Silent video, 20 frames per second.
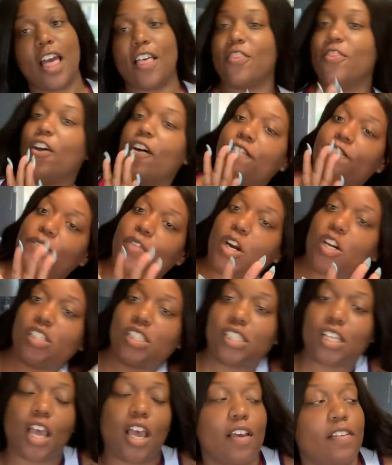The
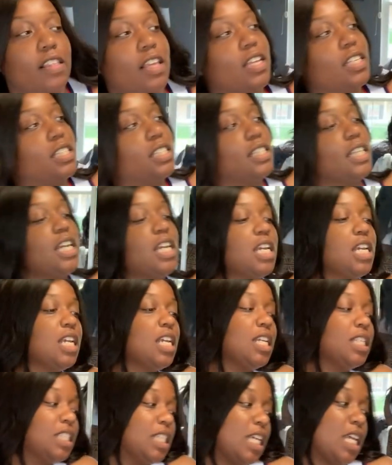first of the
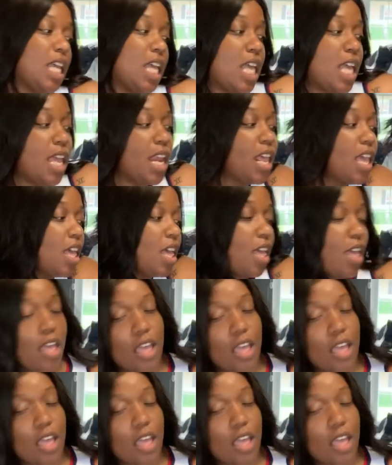season.